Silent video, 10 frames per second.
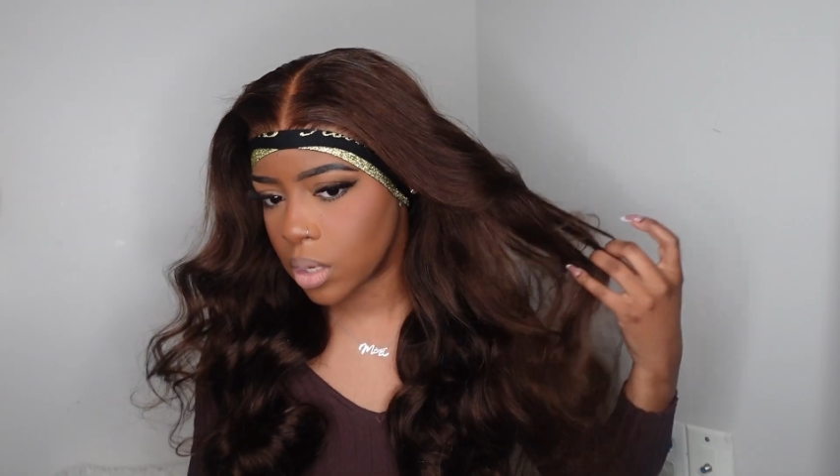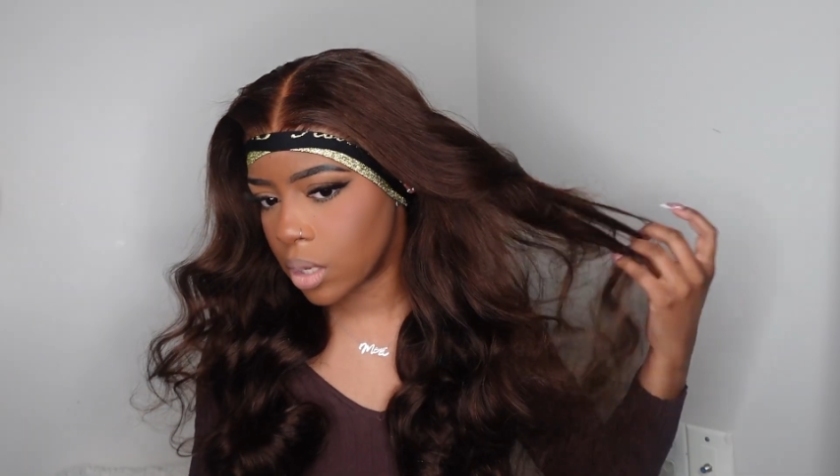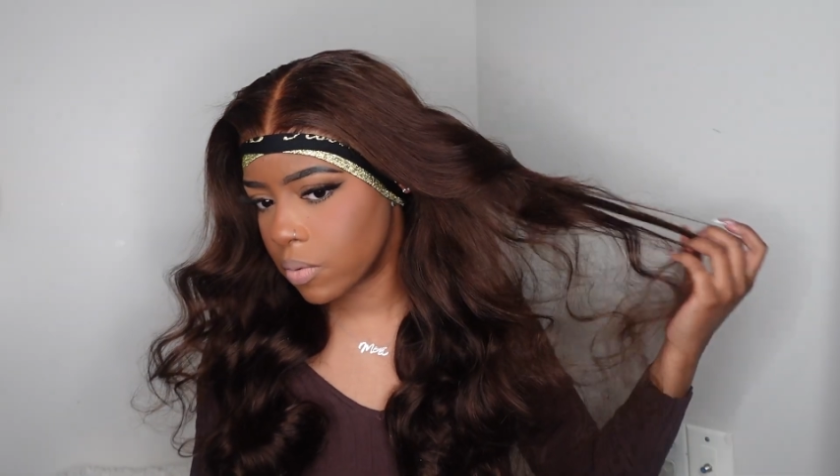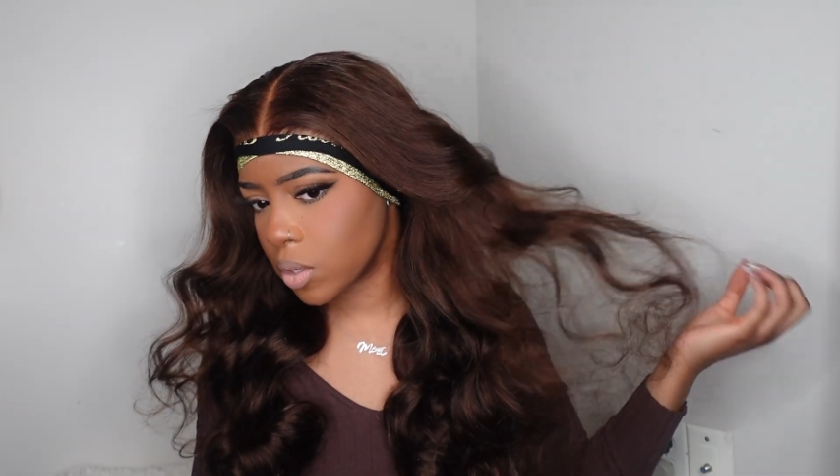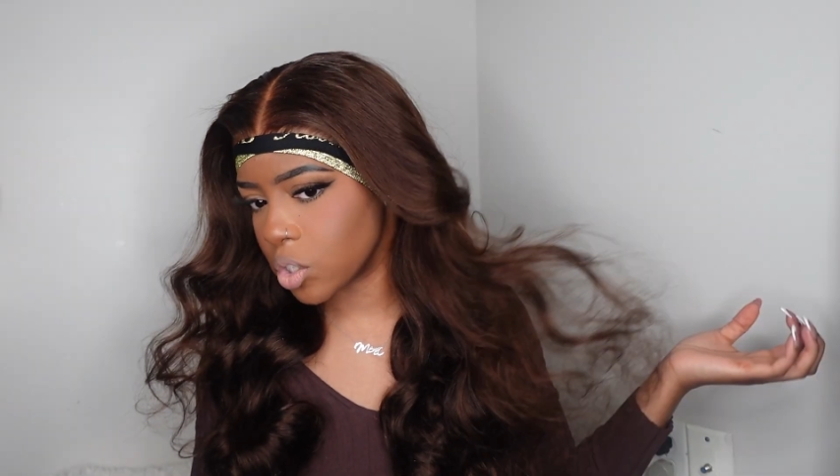
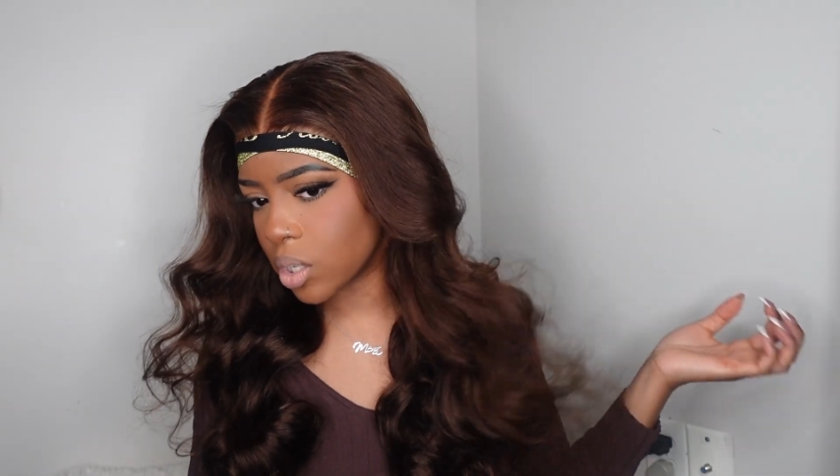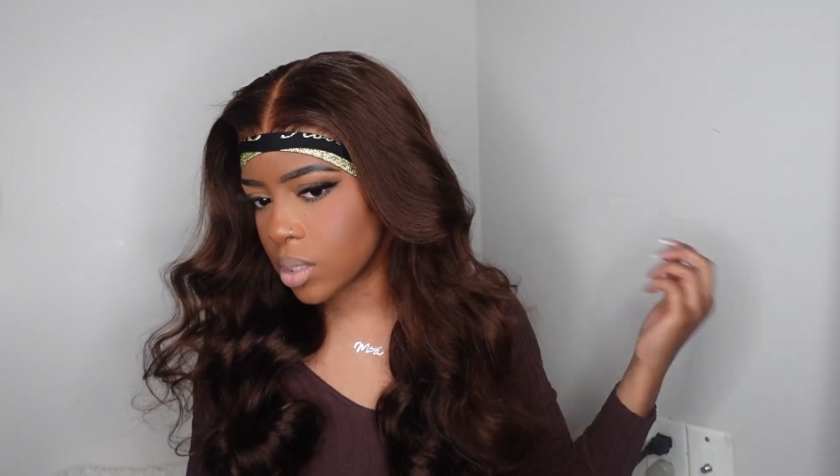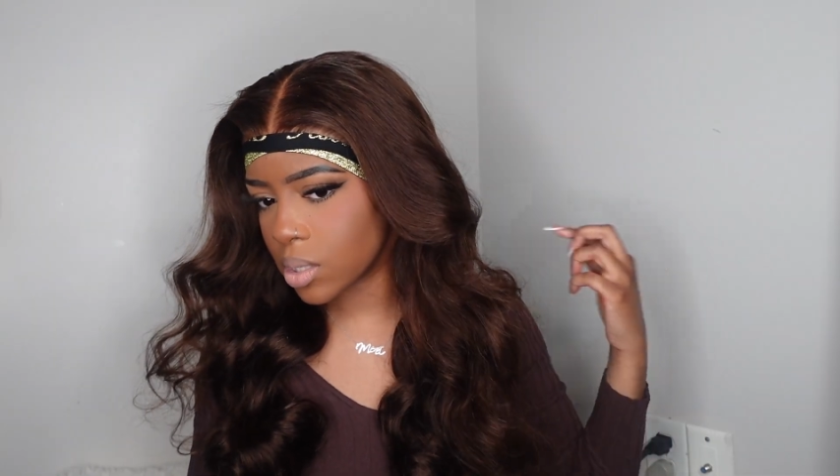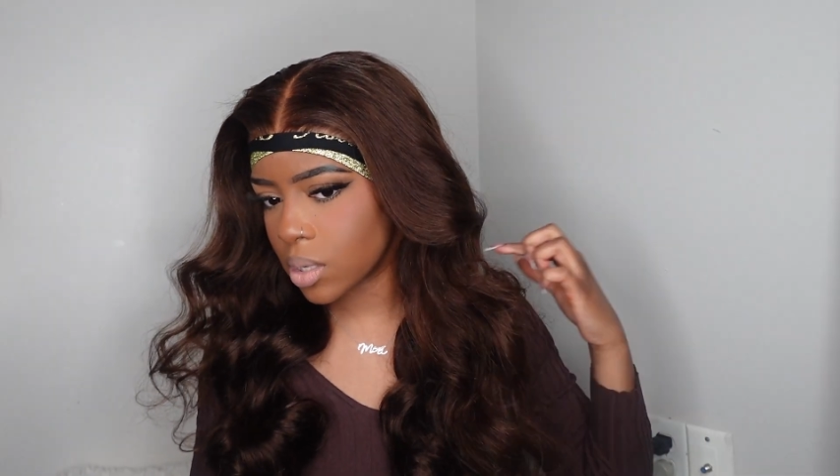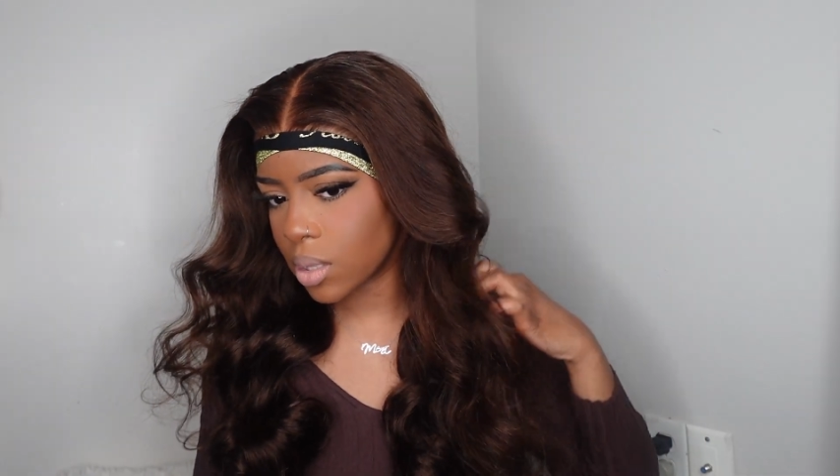even
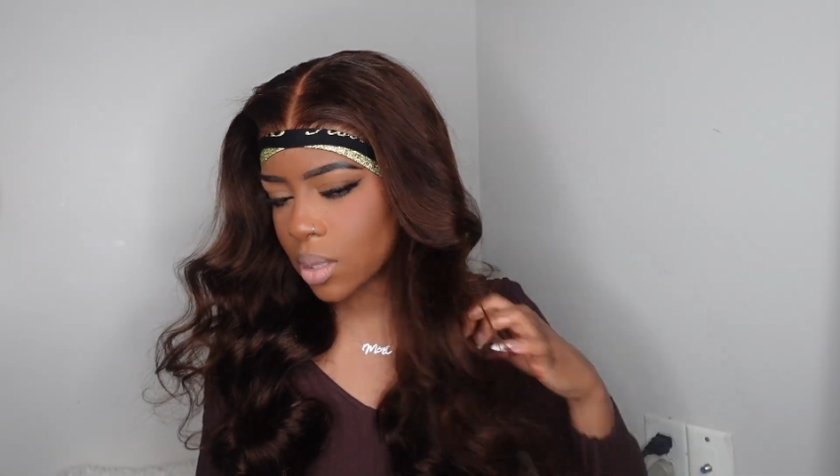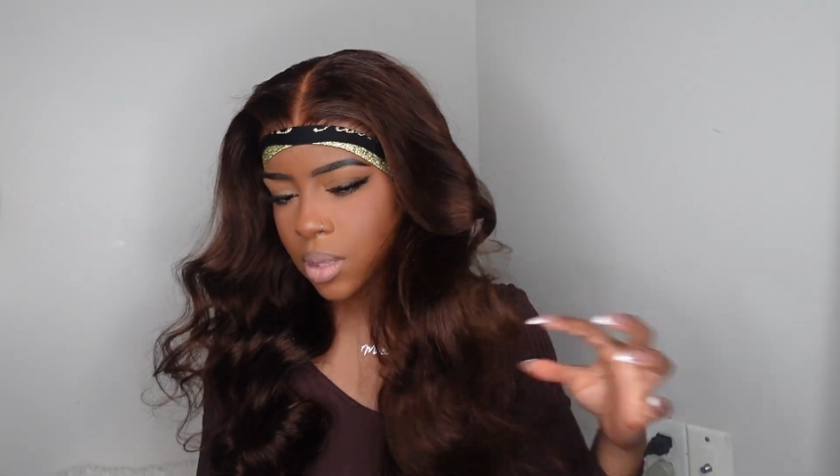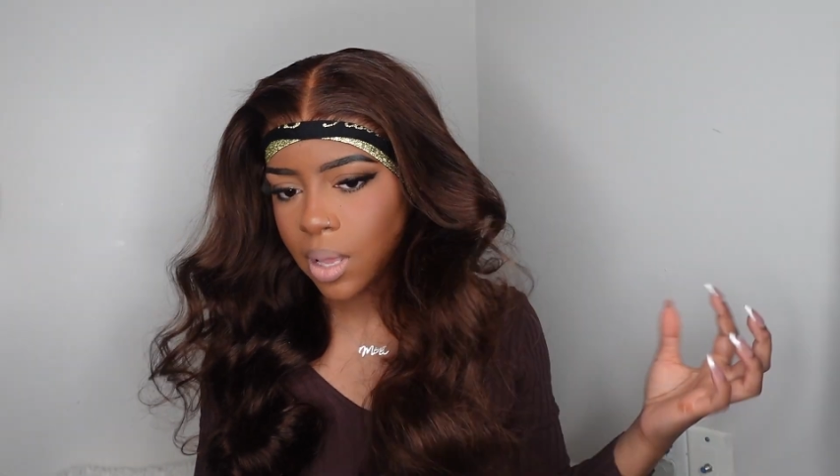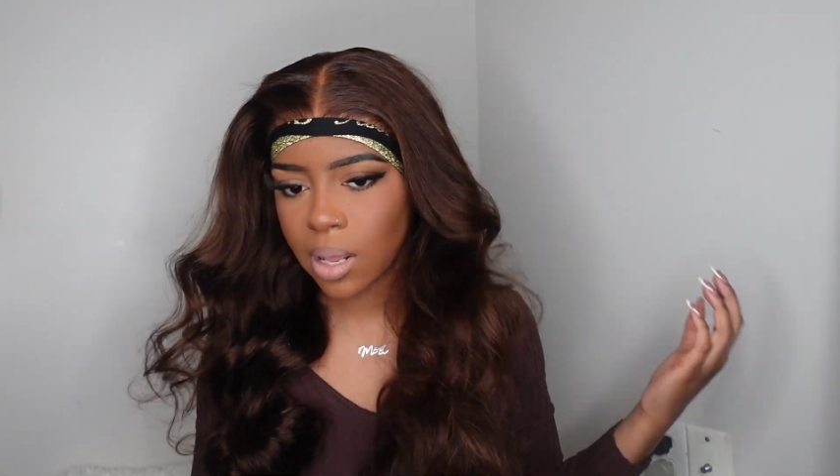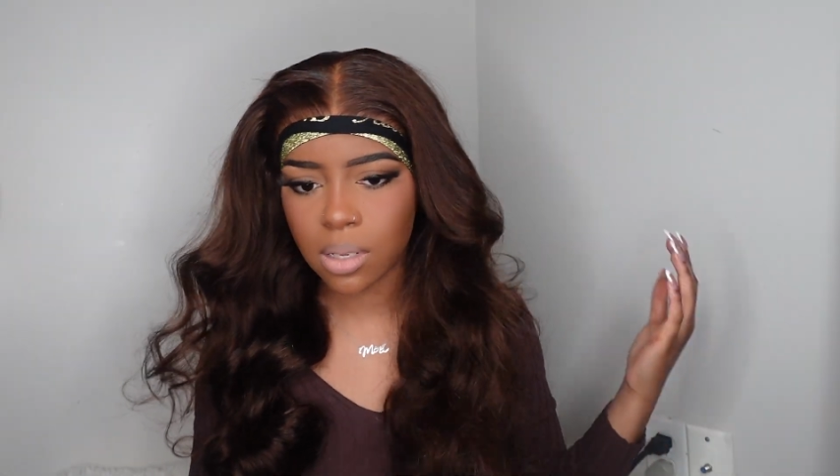just
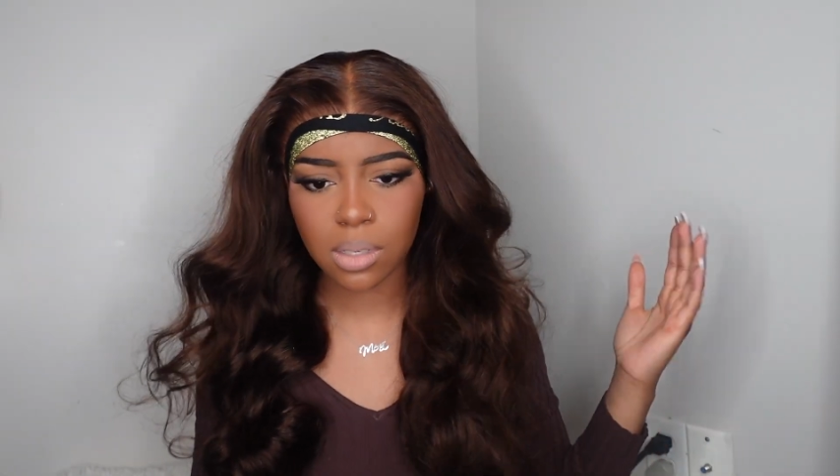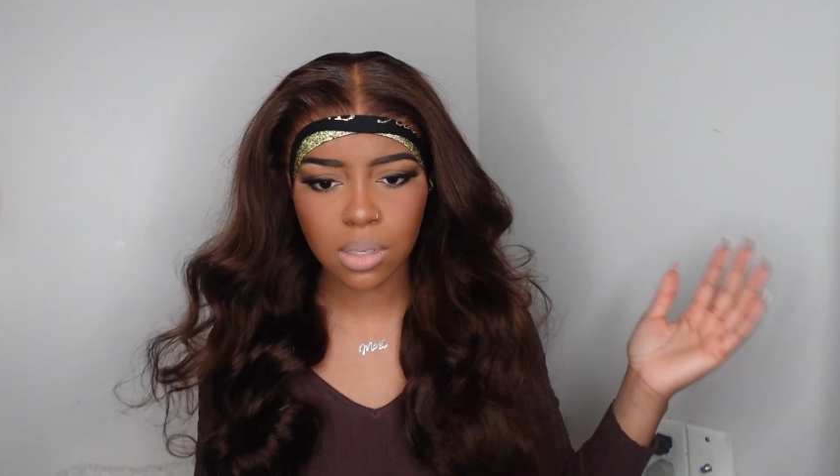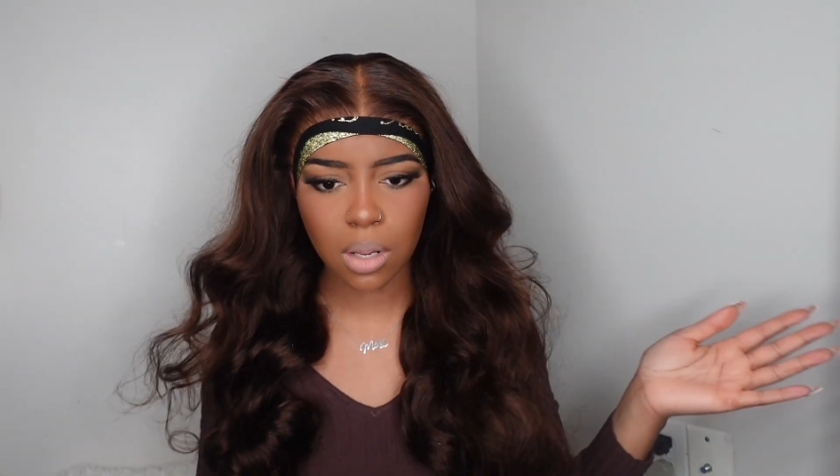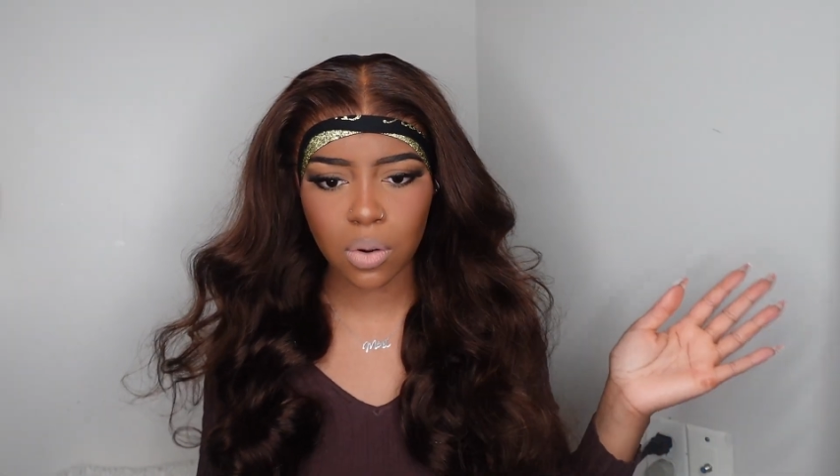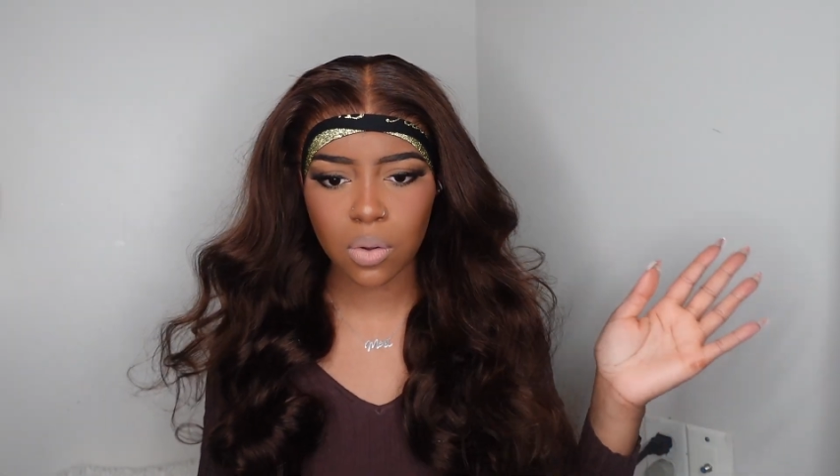that
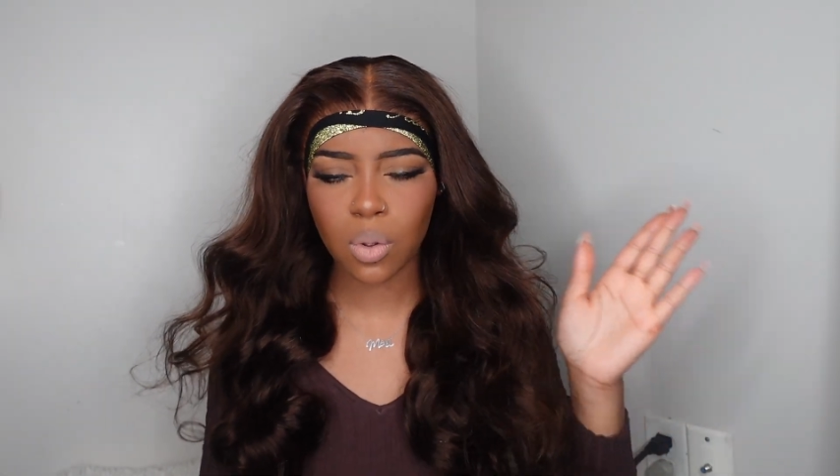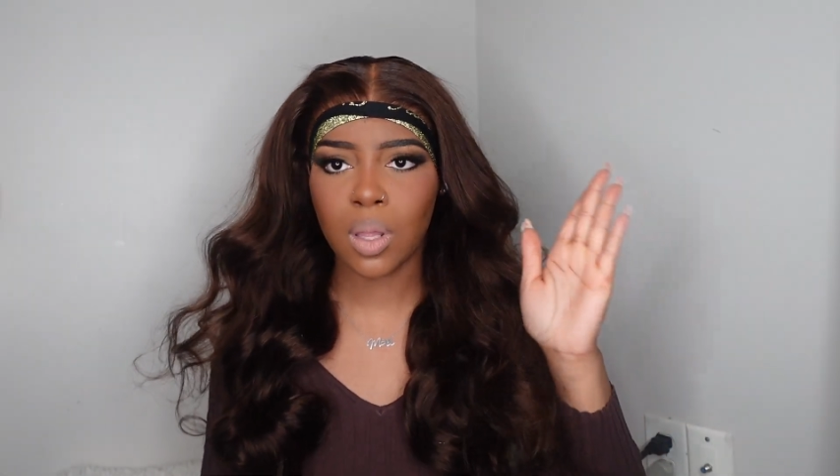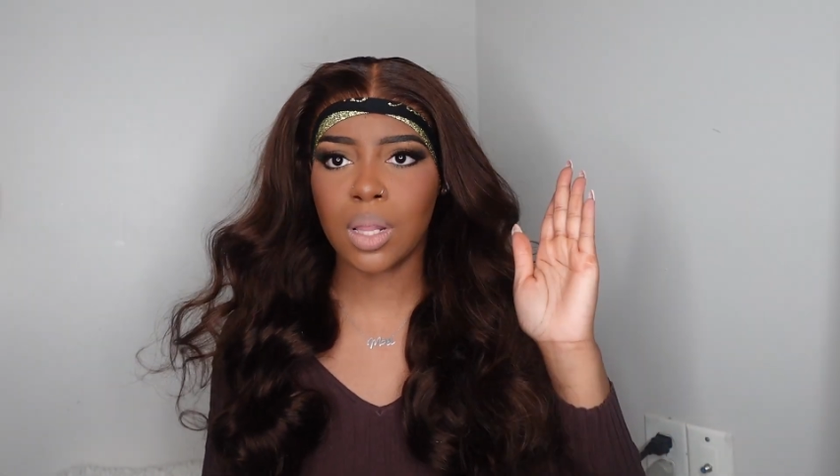subtle